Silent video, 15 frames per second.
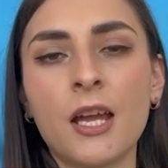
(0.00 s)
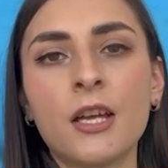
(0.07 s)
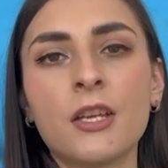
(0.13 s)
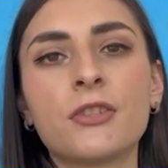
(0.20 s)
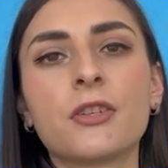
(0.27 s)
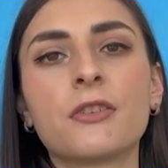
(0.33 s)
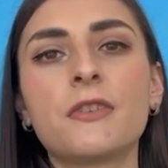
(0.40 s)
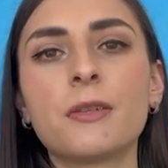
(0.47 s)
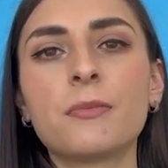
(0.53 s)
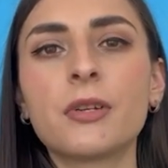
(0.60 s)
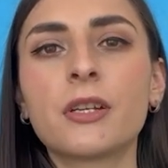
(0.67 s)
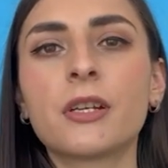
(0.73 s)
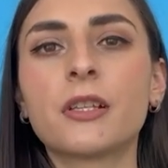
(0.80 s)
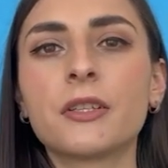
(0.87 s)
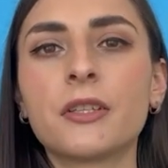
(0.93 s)
So
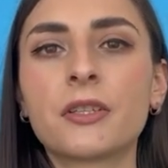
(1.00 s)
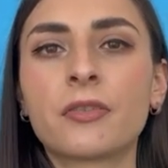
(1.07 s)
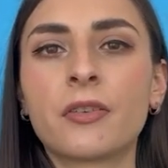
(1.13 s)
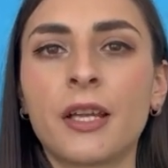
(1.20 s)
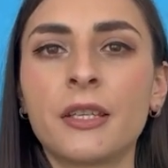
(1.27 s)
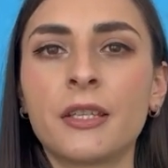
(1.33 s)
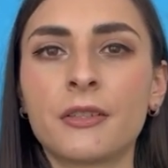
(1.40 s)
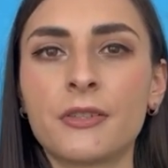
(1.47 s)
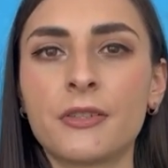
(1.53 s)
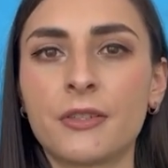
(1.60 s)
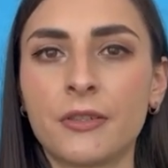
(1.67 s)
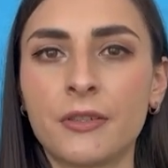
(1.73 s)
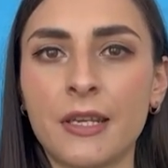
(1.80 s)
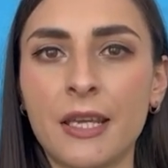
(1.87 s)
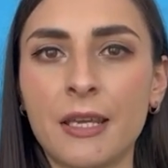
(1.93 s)
typical Ukrainian
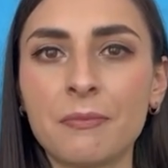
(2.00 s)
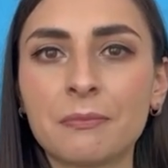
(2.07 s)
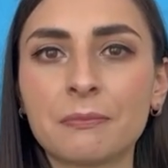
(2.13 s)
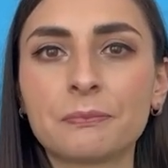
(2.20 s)
surname